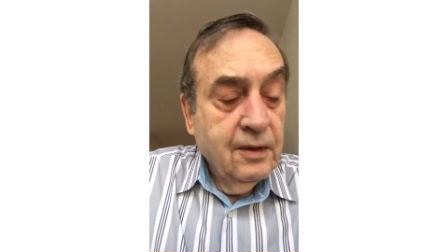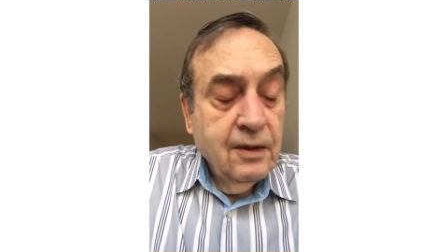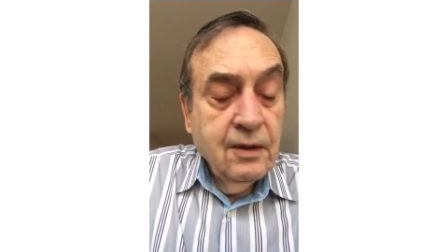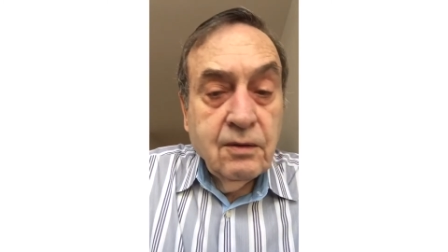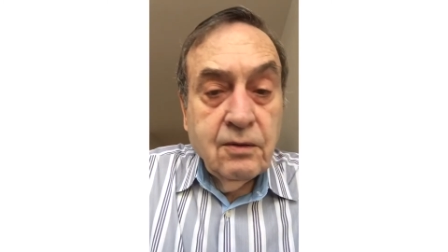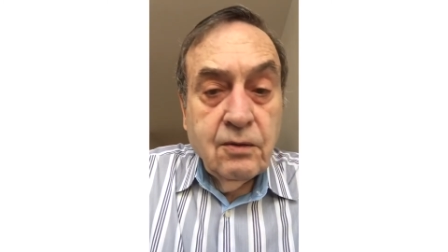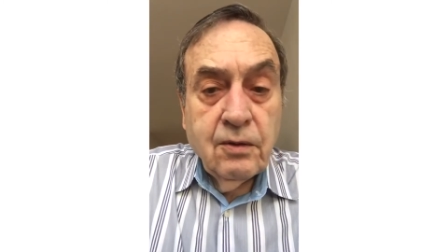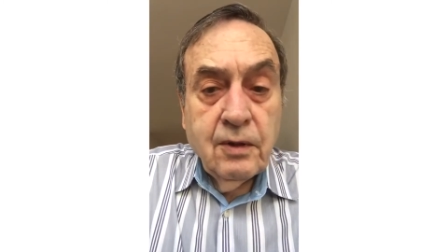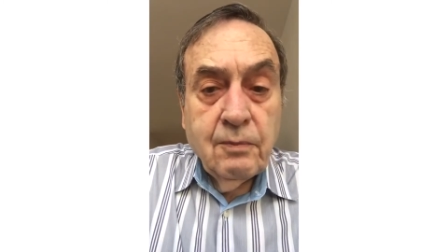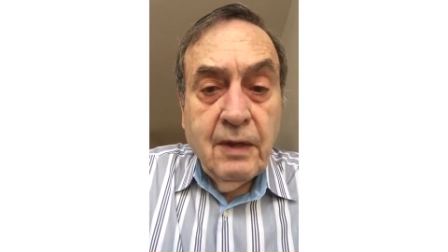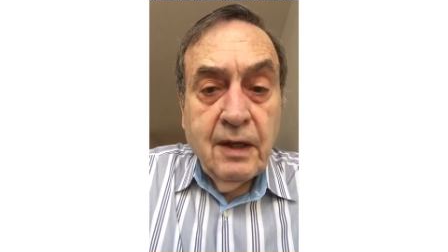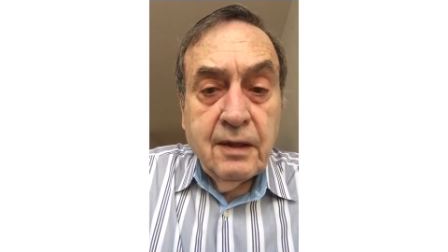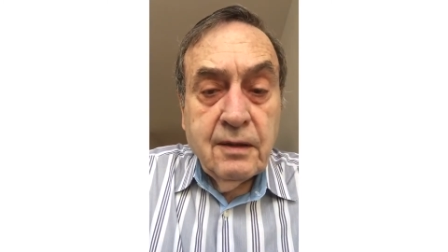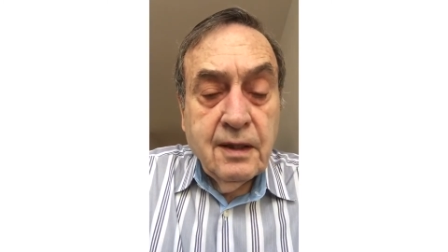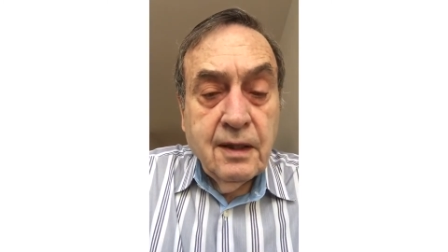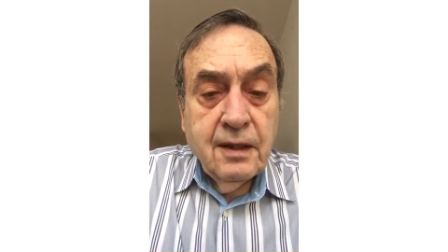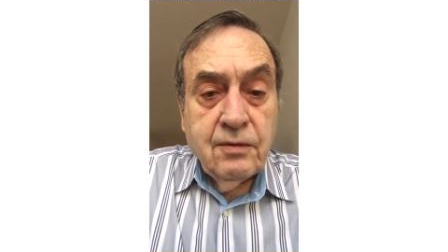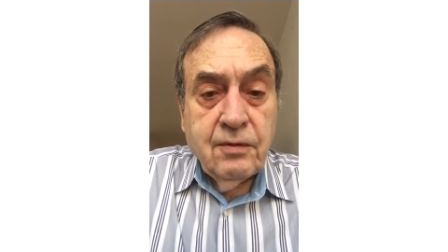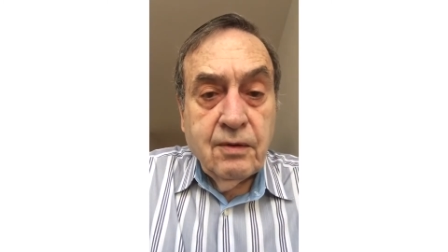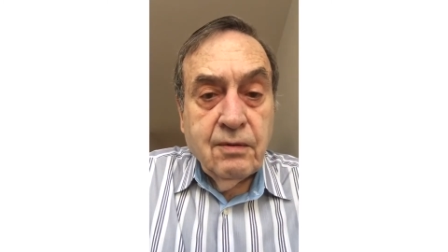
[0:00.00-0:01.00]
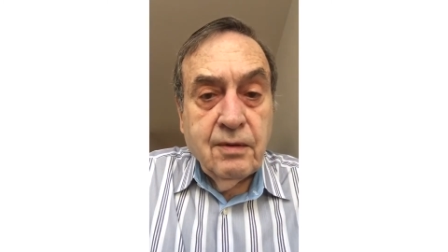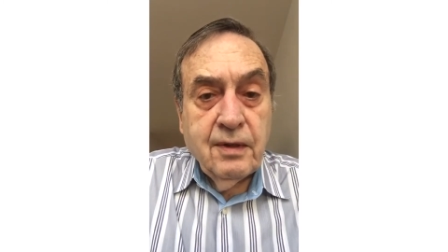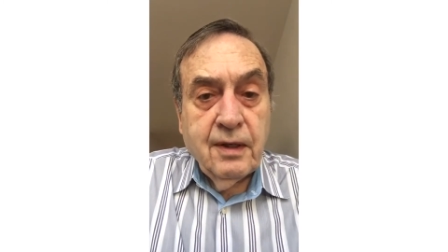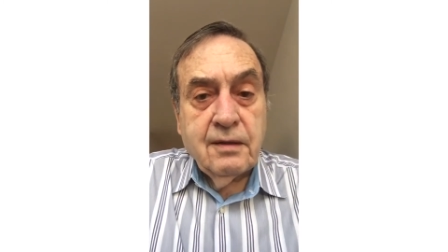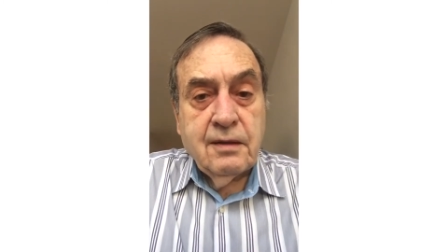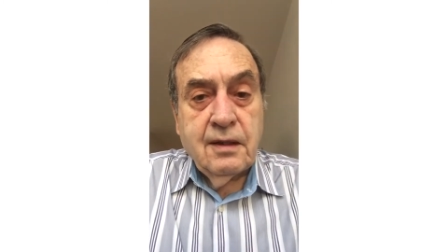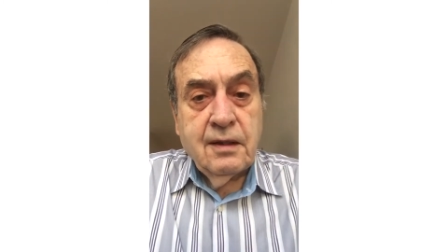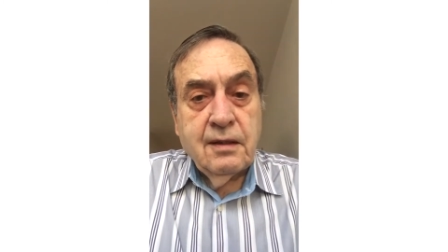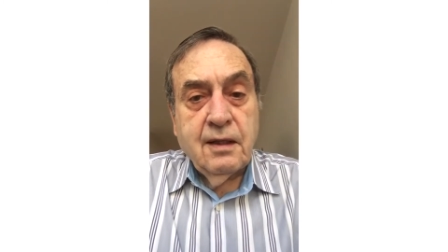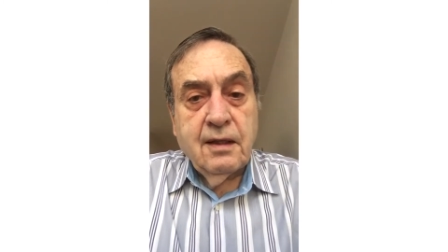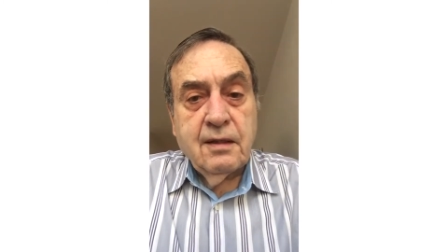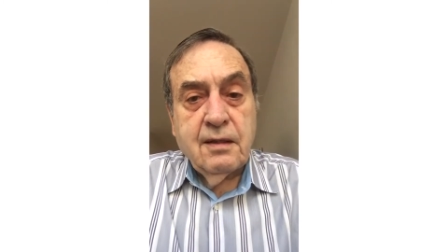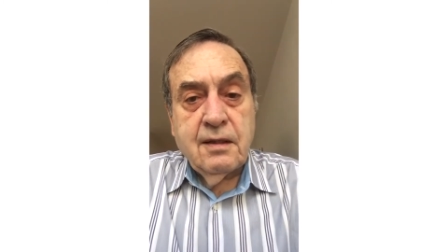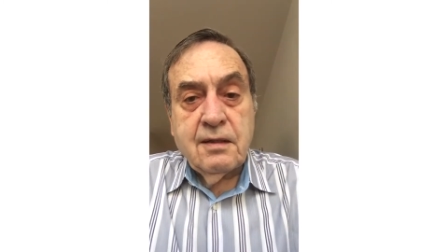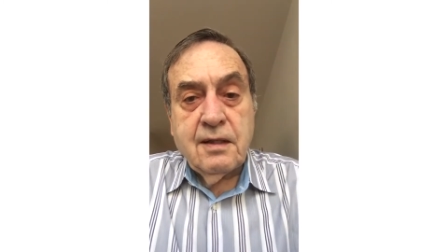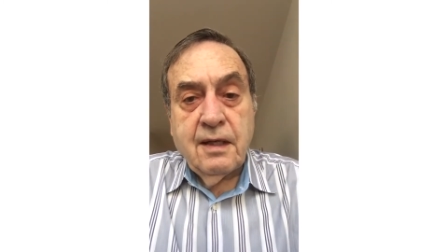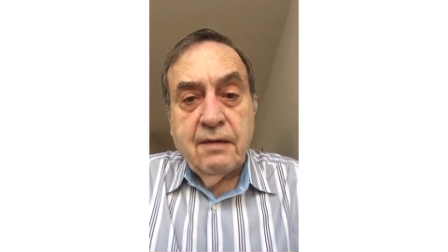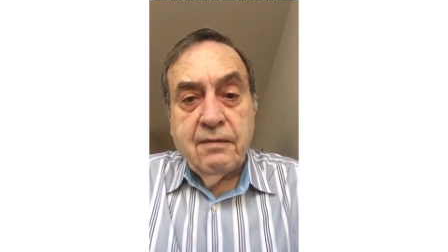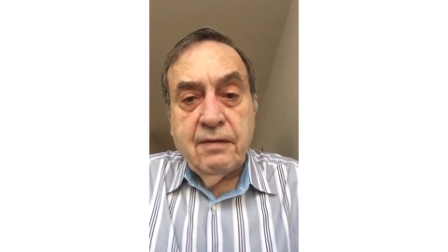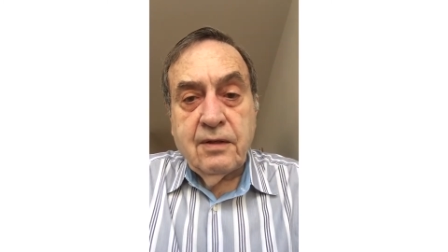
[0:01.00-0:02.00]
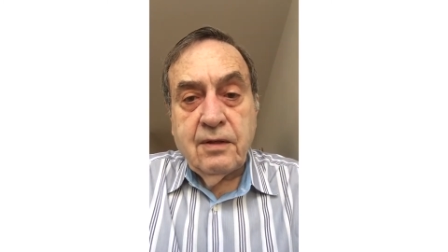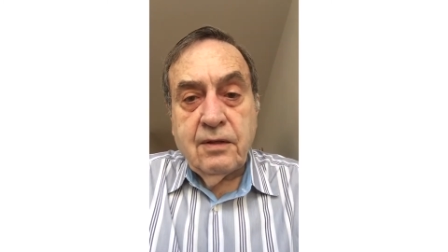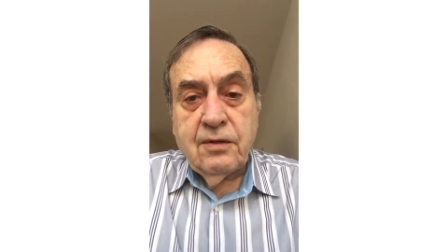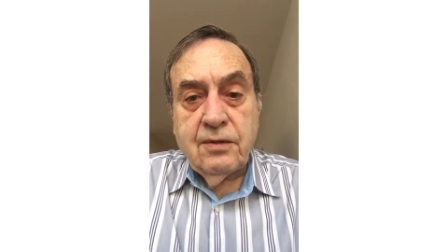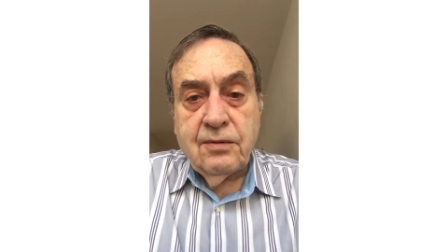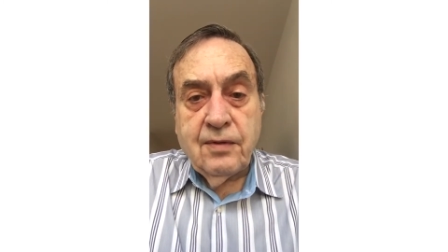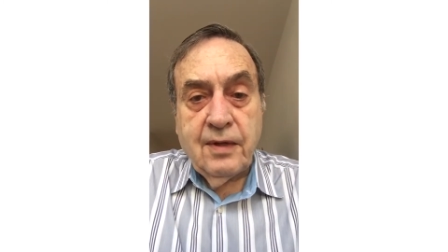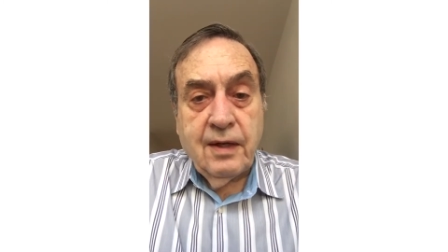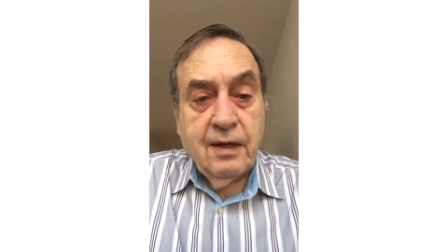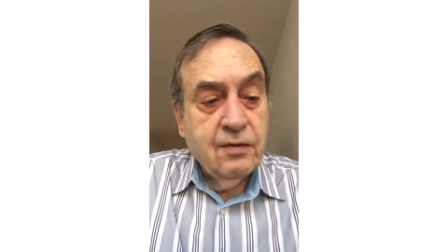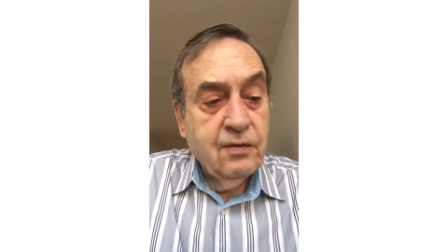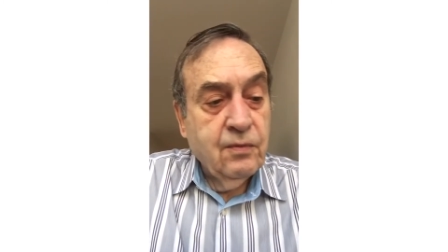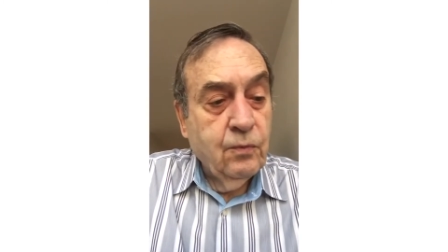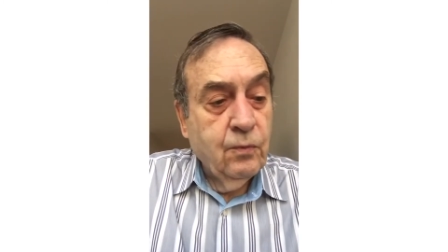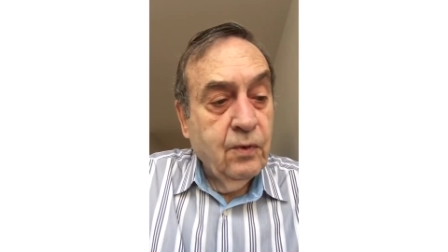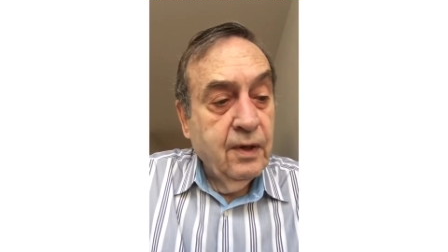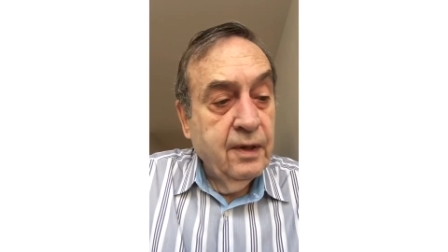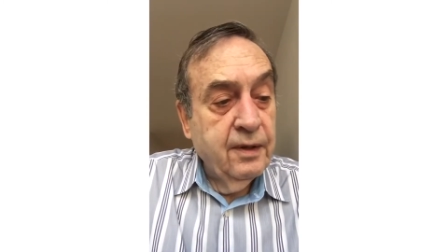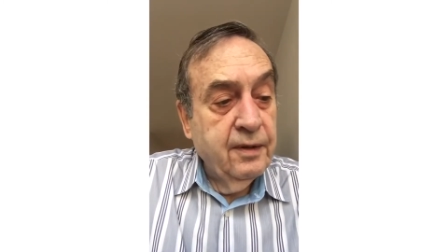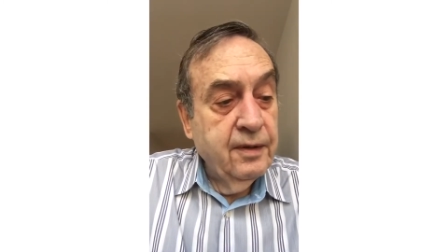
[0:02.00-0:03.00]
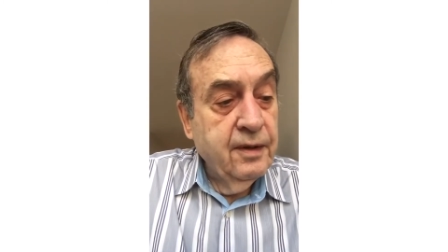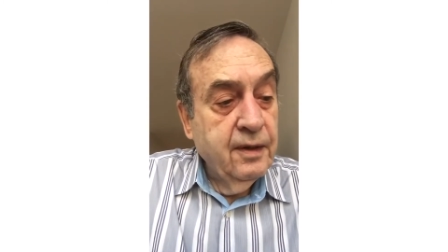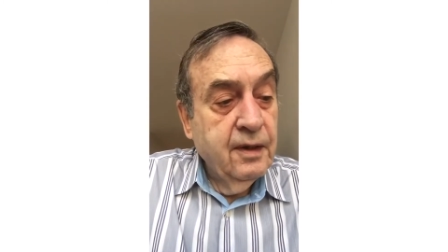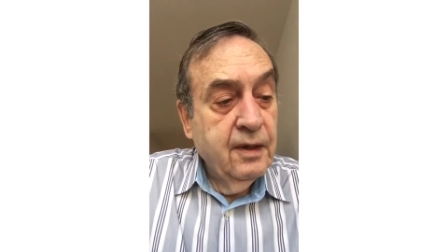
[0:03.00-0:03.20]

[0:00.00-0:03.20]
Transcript: During my tenure, 1997 to 2001,